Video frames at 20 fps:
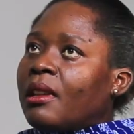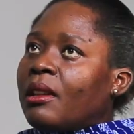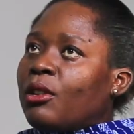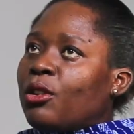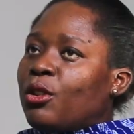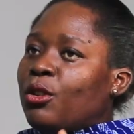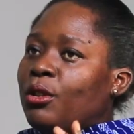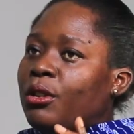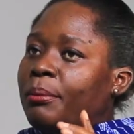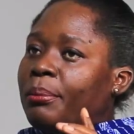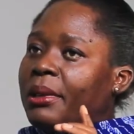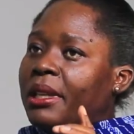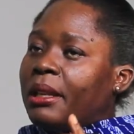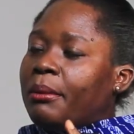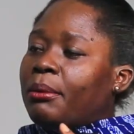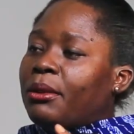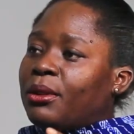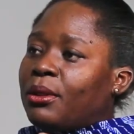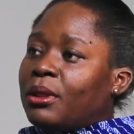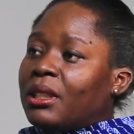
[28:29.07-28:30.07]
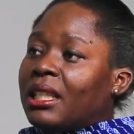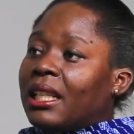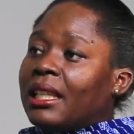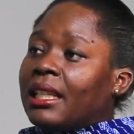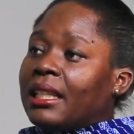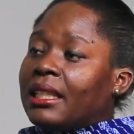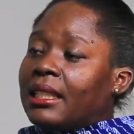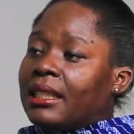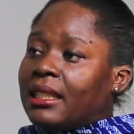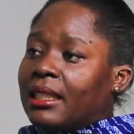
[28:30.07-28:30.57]
you'd be able to take
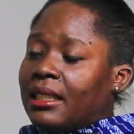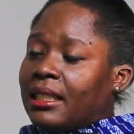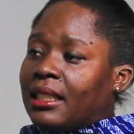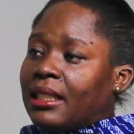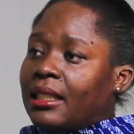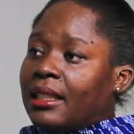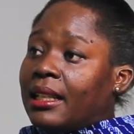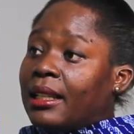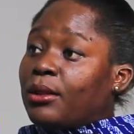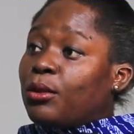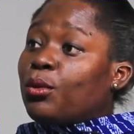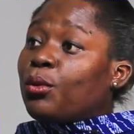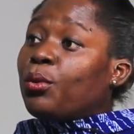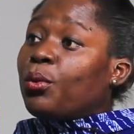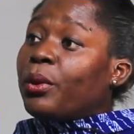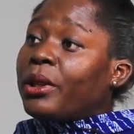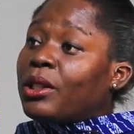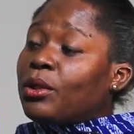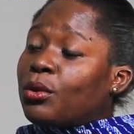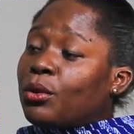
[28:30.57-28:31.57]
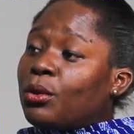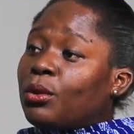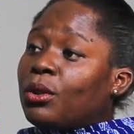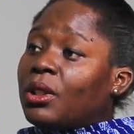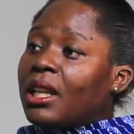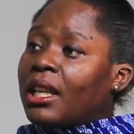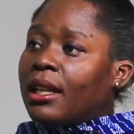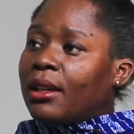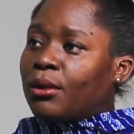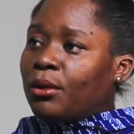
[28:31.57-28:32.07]
a decision as to which
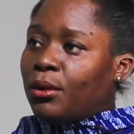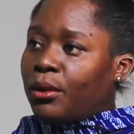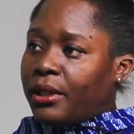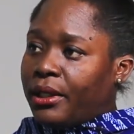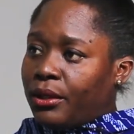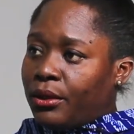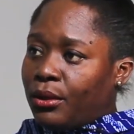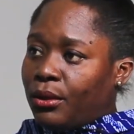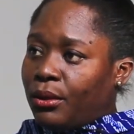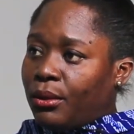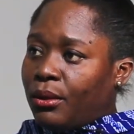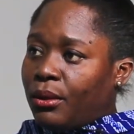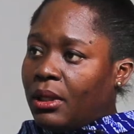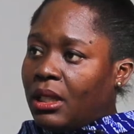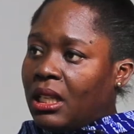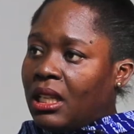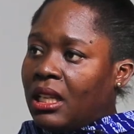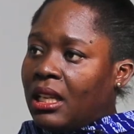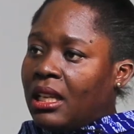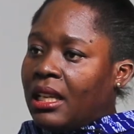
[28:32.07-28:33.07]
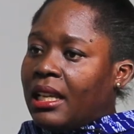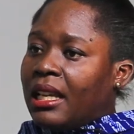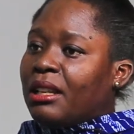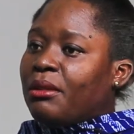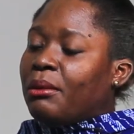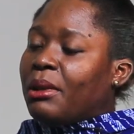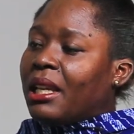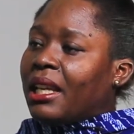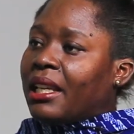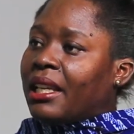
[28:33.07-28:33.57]
school you are going to.
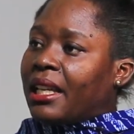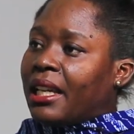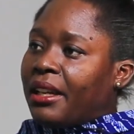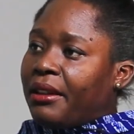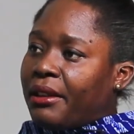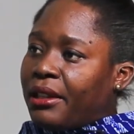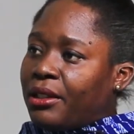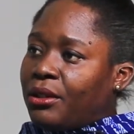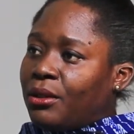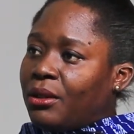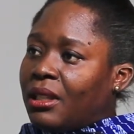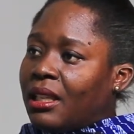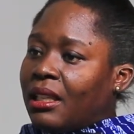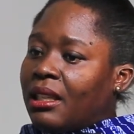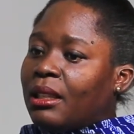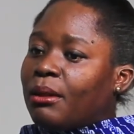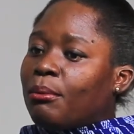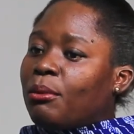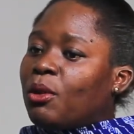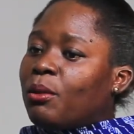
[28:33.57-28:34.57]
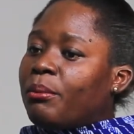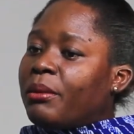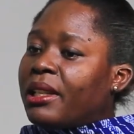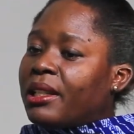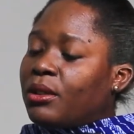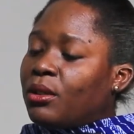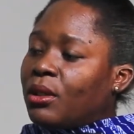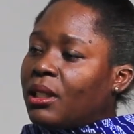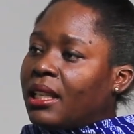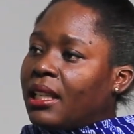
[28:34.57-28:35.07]
And we encourage you that the
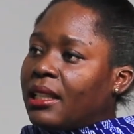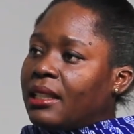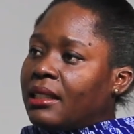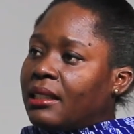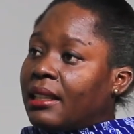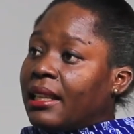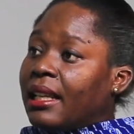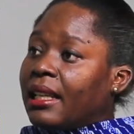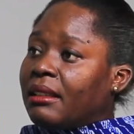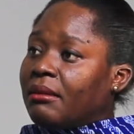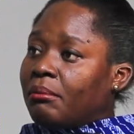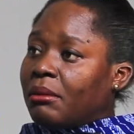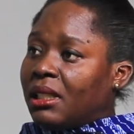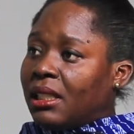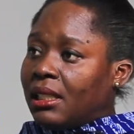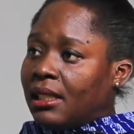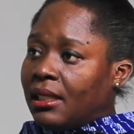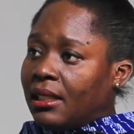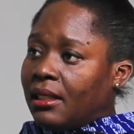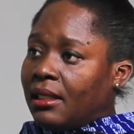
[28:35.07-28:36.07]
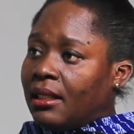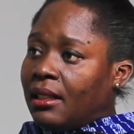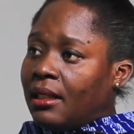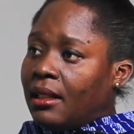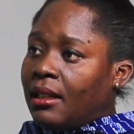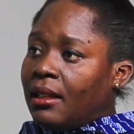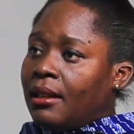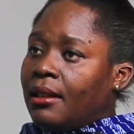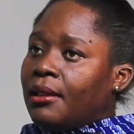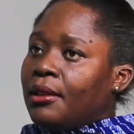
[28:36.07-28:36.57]
moment you get the admission,
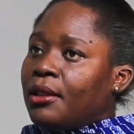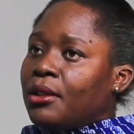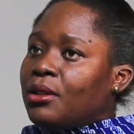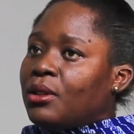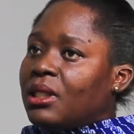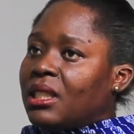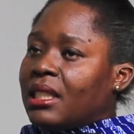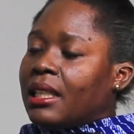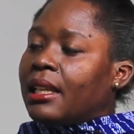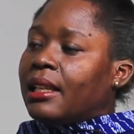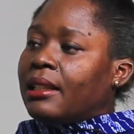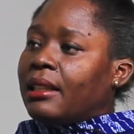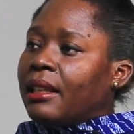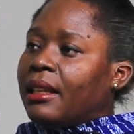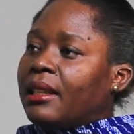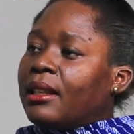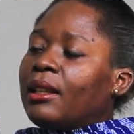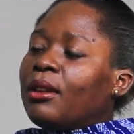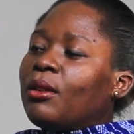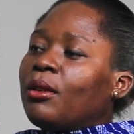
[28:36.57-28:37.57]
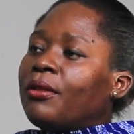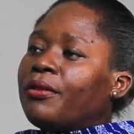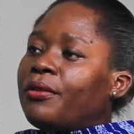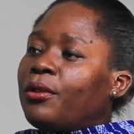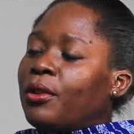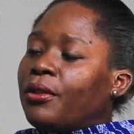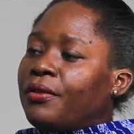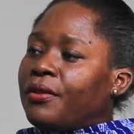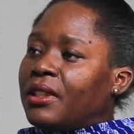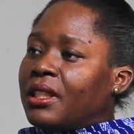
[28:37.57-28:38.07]
you should start thinking of
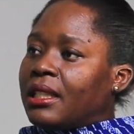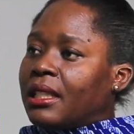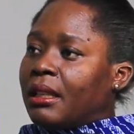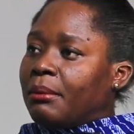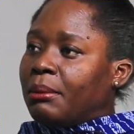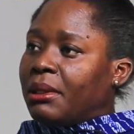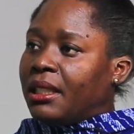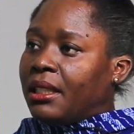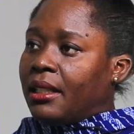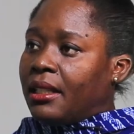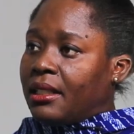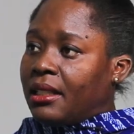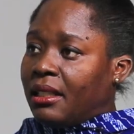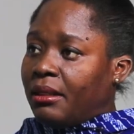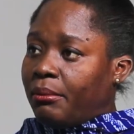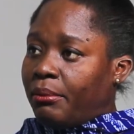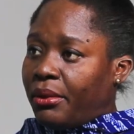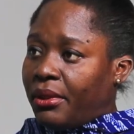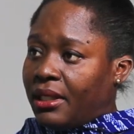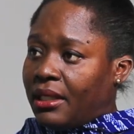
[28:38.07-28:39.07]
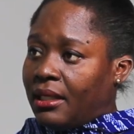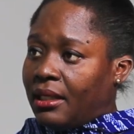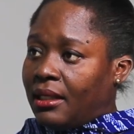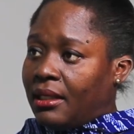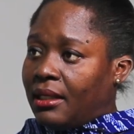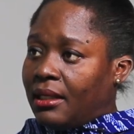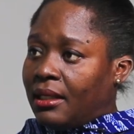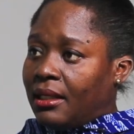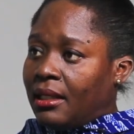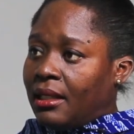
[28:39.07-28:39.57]
your visa application
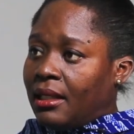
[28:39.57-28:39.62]
process.